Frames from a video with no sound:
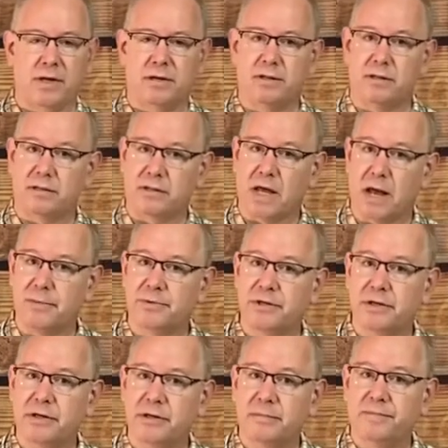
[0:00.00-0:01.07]

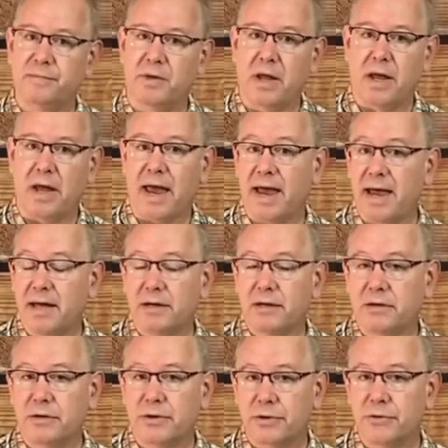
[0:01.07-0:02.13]
deception
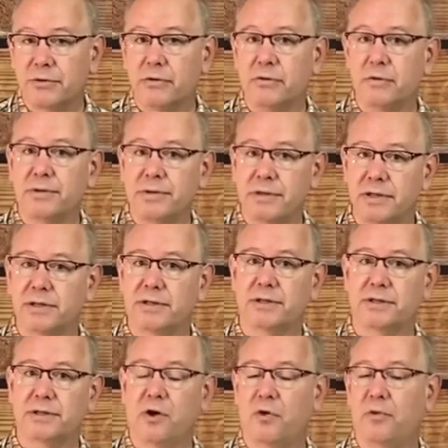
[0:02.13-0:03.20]
and through
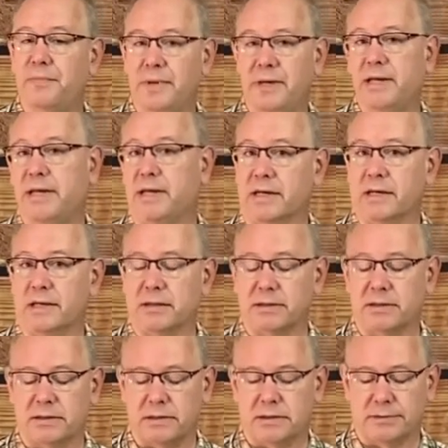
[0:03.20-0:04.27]

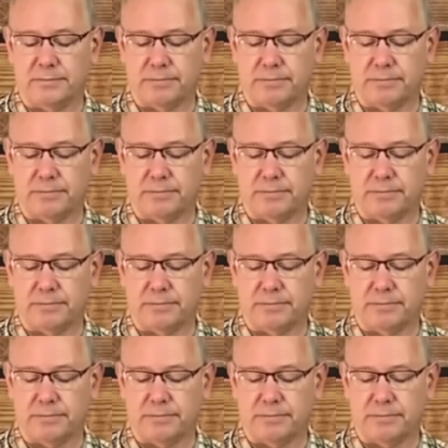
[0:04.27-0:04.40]
disobedience.